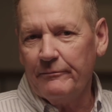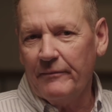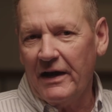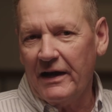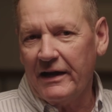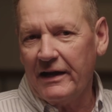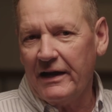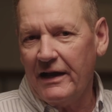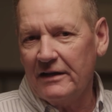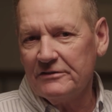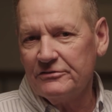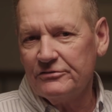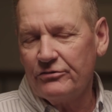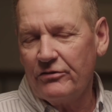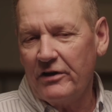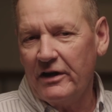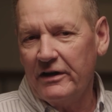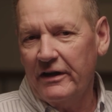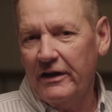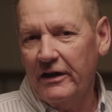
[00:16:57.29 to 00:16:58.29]
my guys and
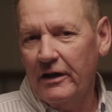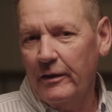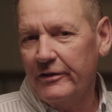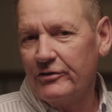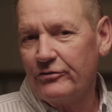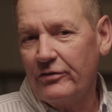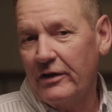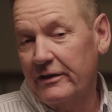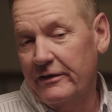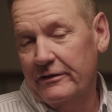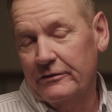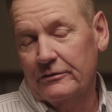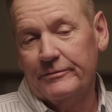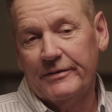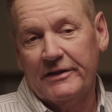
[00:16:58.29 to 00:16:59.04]
trying to help,